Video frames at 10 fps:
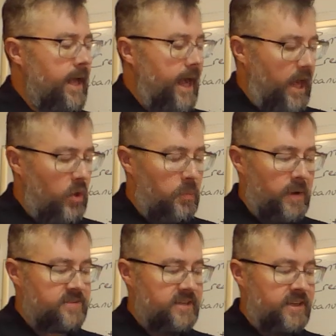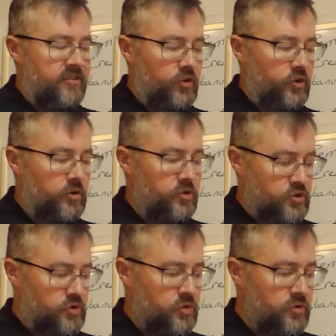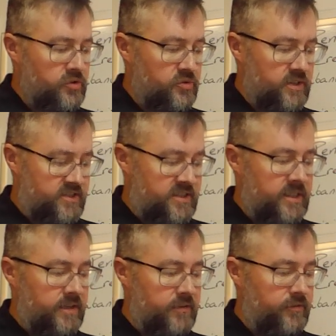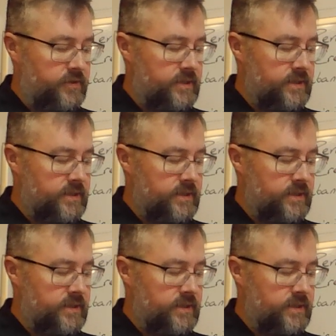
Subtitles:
Help us eternal truths receive